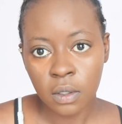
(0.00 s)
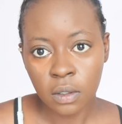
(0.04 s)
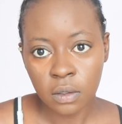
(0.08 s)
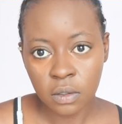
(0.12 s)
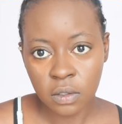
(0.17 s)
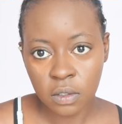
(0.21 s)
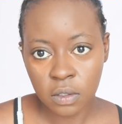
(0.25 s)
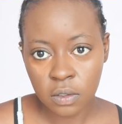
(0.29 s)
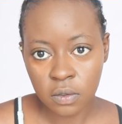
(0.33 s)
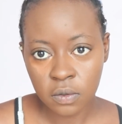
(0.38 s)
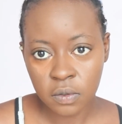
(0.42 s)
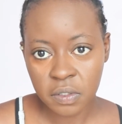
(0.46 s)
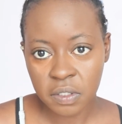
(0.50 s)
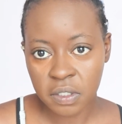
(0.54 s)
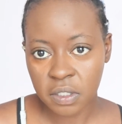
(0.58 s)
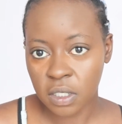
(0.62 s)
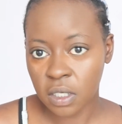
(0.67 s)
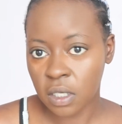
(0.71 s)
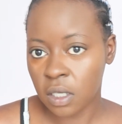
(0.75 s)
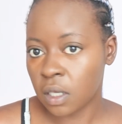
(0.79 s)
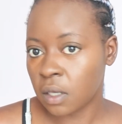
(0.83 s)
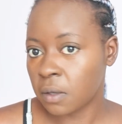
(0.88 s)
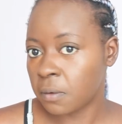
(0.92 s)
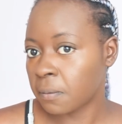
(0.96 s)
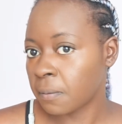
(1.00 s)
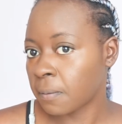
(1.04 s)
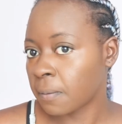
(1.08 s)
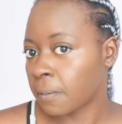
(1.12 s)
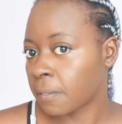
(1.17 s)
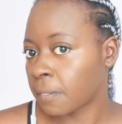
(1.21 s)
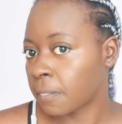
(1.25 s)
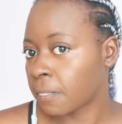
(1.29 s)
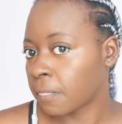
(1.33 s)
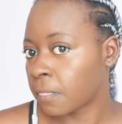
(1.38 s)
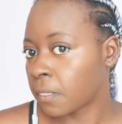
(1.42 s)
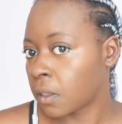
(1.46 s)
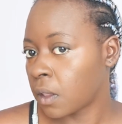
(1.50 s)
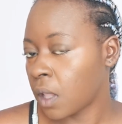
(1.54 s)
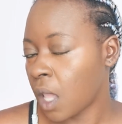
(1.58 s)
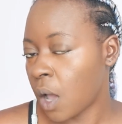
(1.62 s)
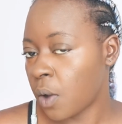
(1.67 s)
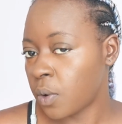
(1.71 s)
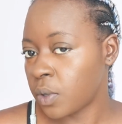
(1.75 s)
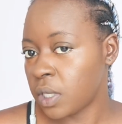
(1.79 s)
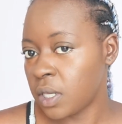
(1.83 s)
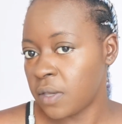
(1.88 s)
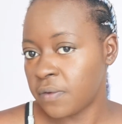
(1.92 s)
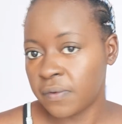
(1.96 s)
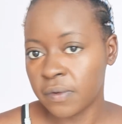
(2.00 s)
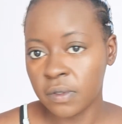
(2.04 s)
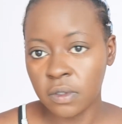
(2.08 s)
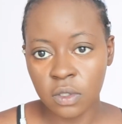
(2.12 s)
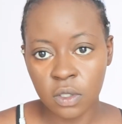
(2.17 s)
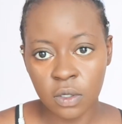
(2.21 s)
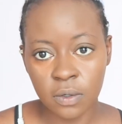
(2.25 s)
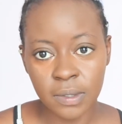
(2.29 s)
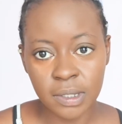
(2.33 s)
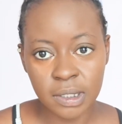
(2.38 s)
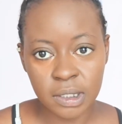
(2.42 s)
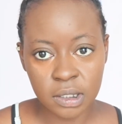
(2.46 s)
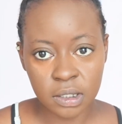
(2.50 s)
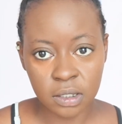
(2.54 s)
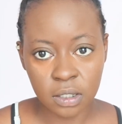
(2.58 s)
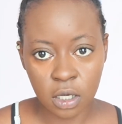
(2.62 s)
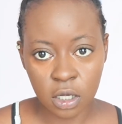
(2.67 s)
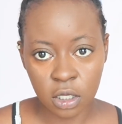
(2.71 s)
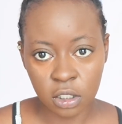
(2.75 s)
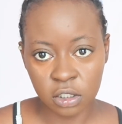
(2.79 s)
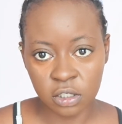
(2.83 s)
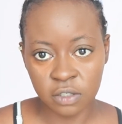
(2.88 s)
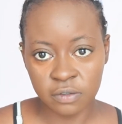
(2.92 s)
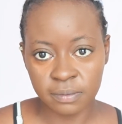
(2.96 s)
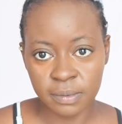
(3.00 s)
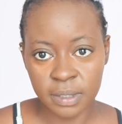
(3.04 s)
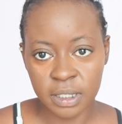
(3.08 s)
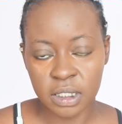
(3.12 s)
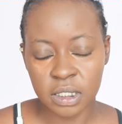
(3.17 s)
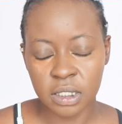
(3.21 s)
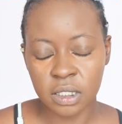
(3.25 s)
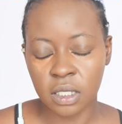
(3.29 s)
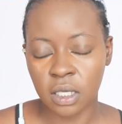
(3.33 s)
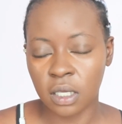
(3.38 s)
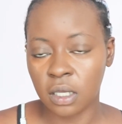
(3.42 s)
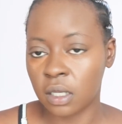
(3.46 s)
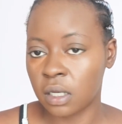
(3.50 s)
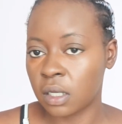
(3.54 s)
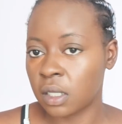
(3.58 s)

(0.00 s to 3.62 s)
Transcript: Do you see how even though it's the color of my skin,